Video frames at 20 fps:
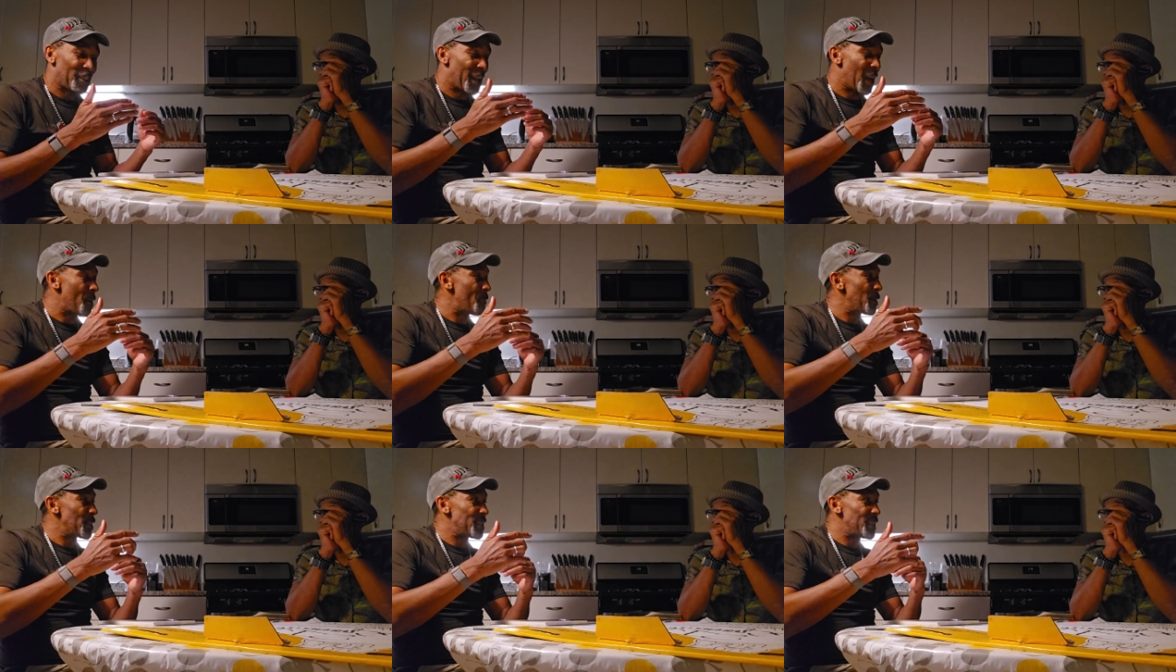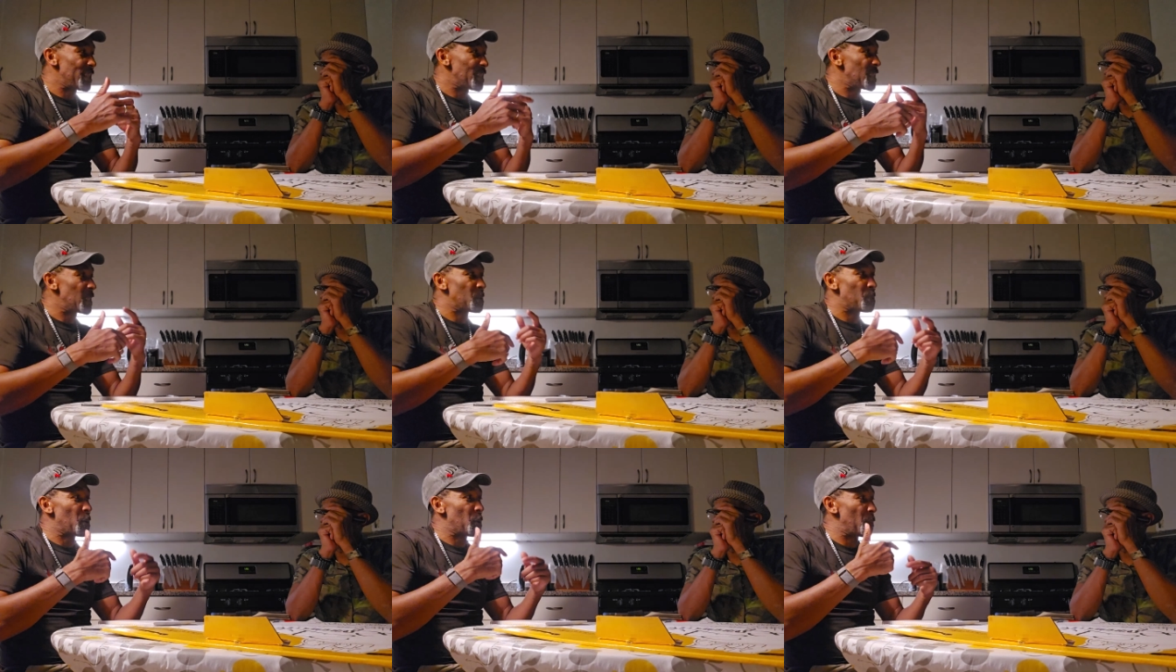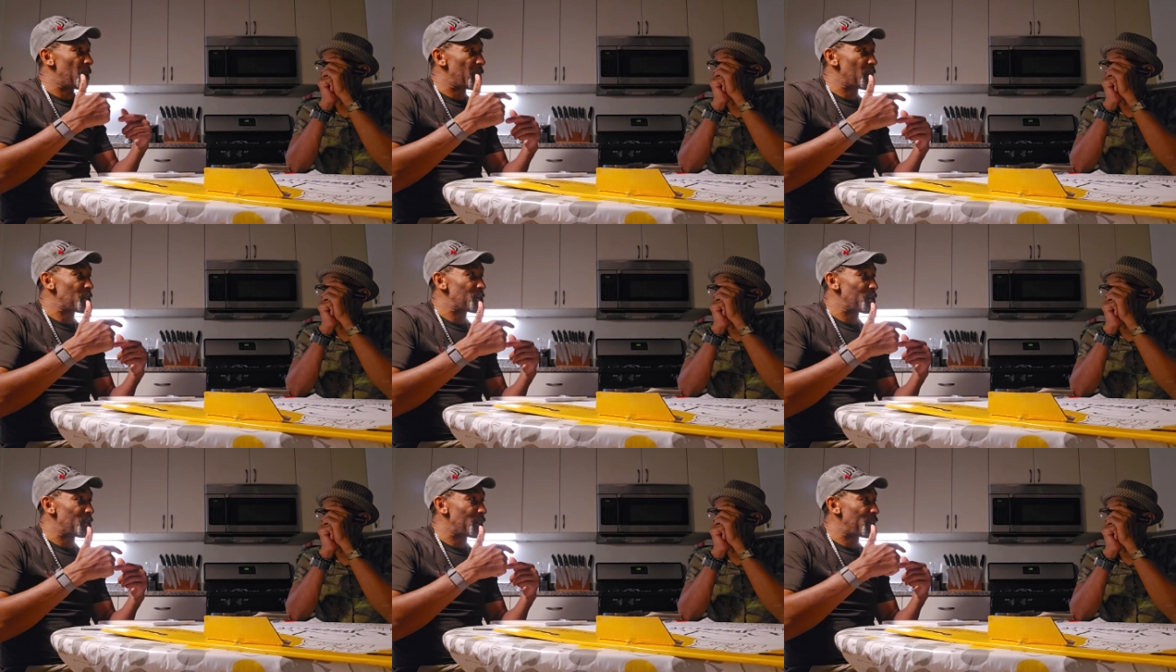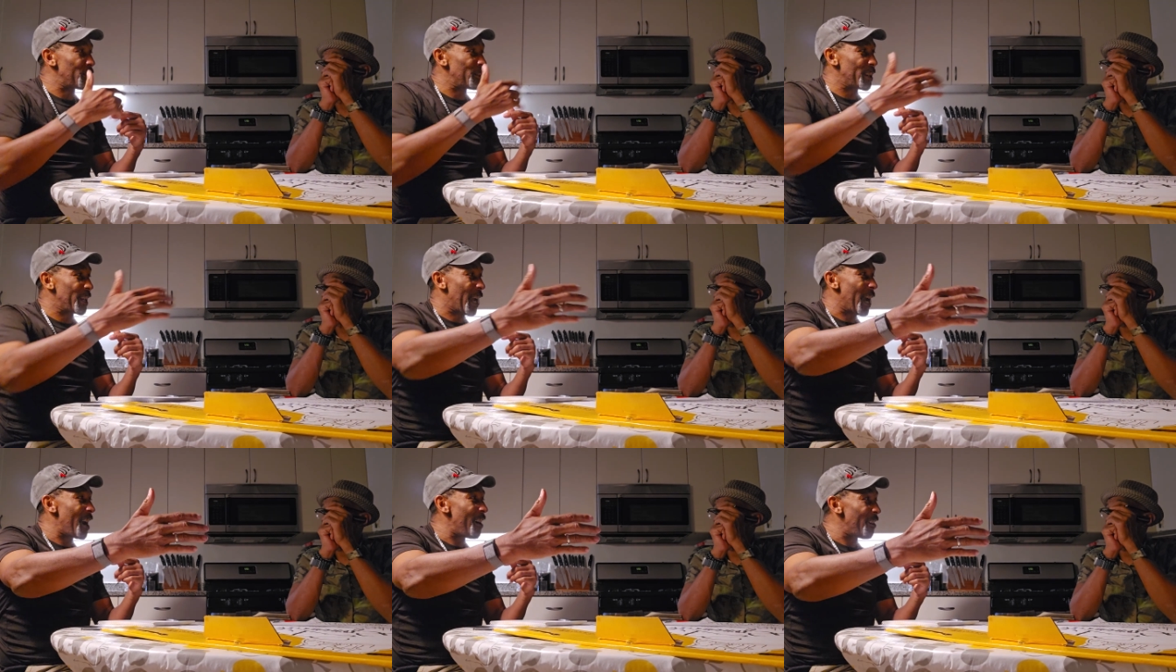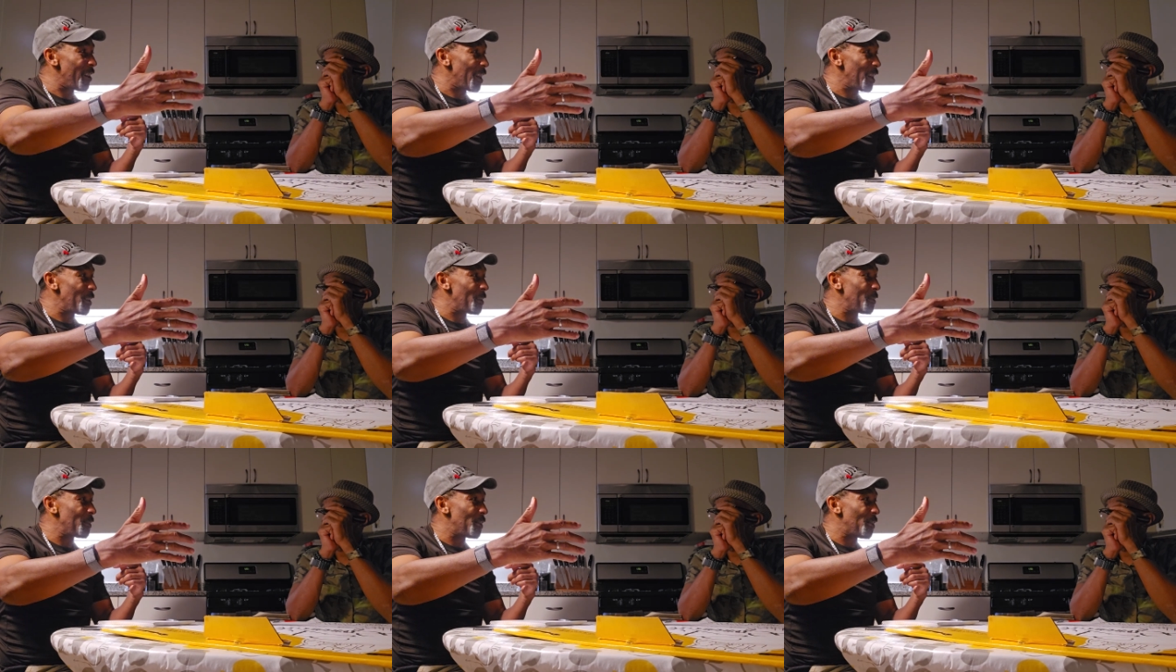Look how much distance per pedal stroke you're carrying